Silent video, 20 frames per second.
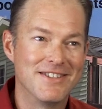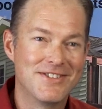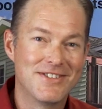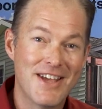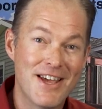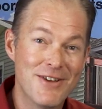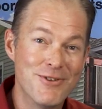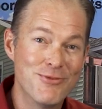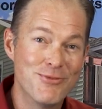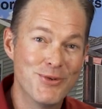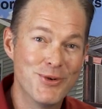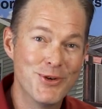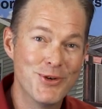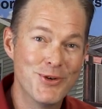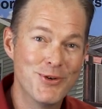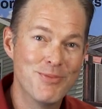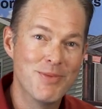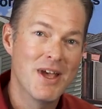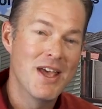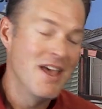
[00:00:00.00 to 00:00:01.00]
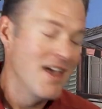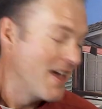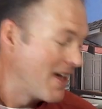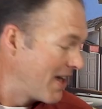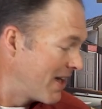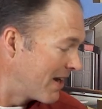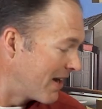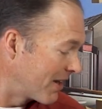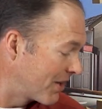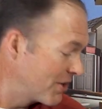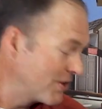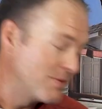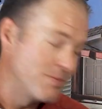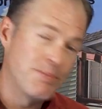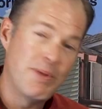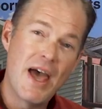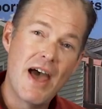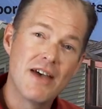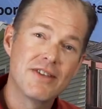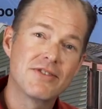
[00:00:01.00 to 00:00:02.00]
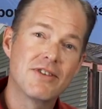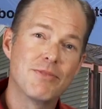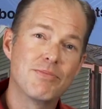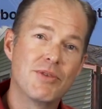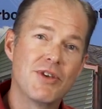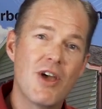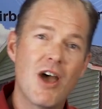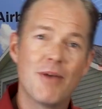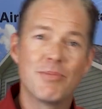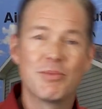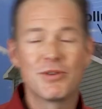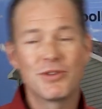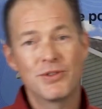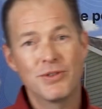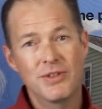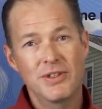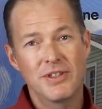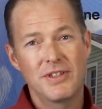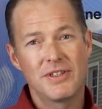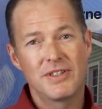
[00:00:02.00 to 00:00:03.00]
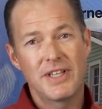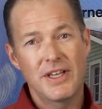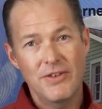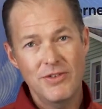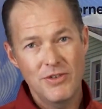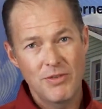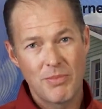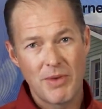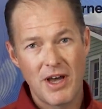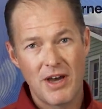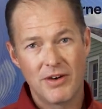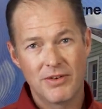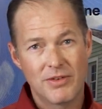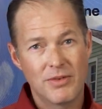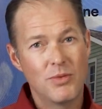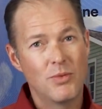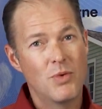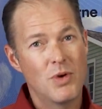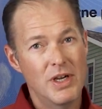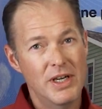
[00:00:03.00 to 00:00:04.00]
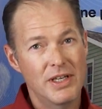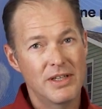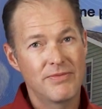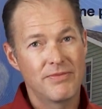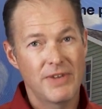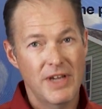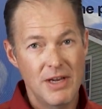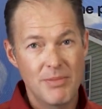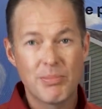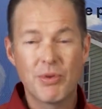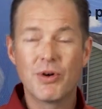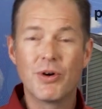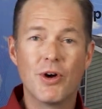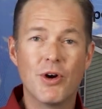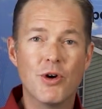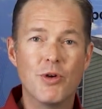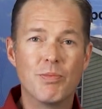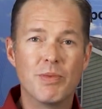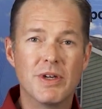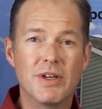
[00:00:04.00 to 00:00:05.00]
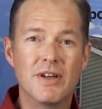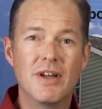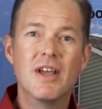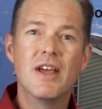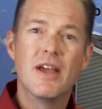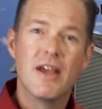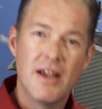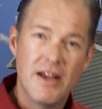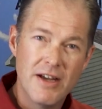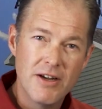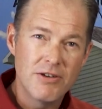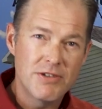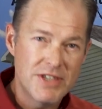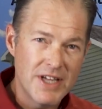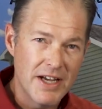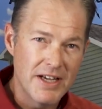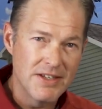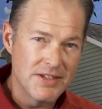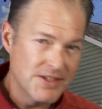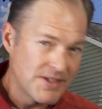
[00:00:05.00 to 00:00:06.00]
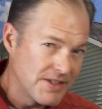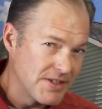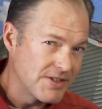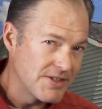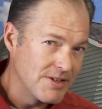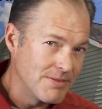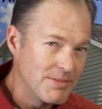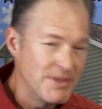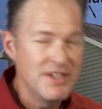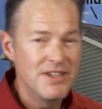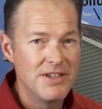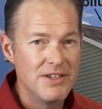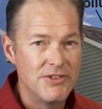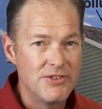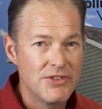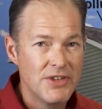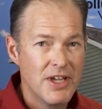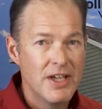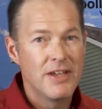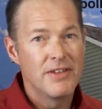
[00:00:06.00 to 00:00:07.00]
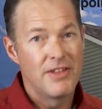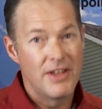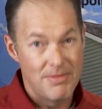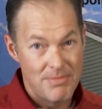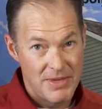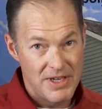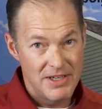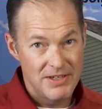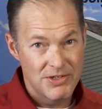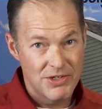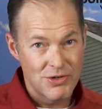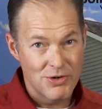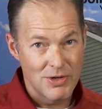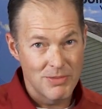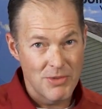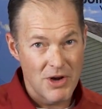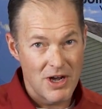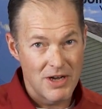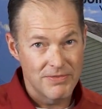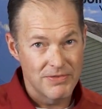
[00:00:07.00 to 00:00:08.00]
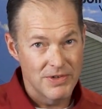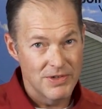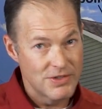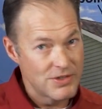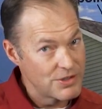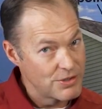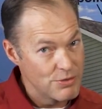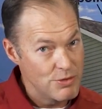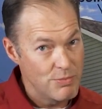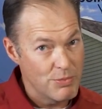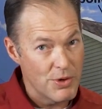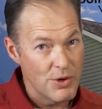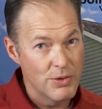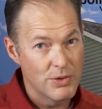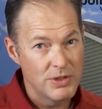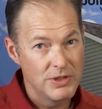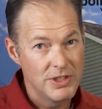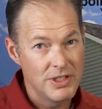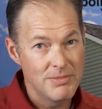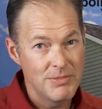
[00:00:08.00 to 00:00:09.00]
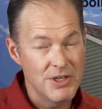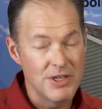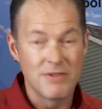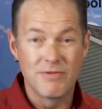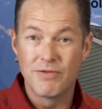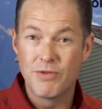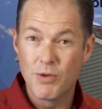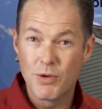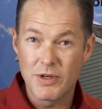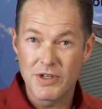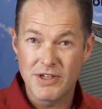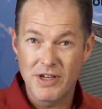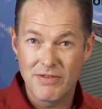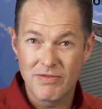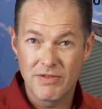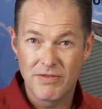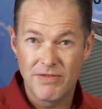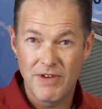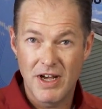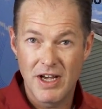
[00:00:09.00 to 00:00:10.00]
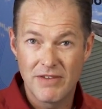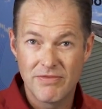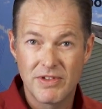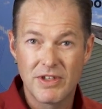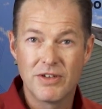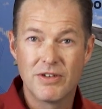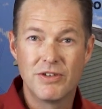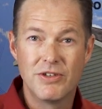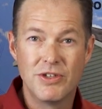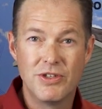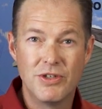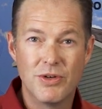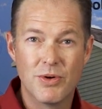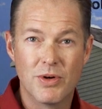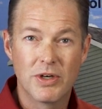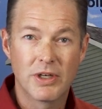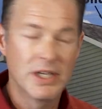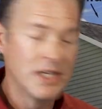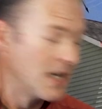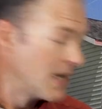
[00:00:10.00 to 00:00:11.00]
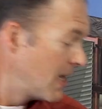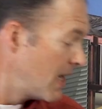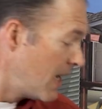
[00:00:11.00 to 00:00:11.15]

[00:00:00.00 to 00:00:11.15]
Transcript: Zen Room, and I couldn't pass up the opportunity to tell you about what a vapor open airtight system is that Mainstream offers through Proclima and 475 there in New York.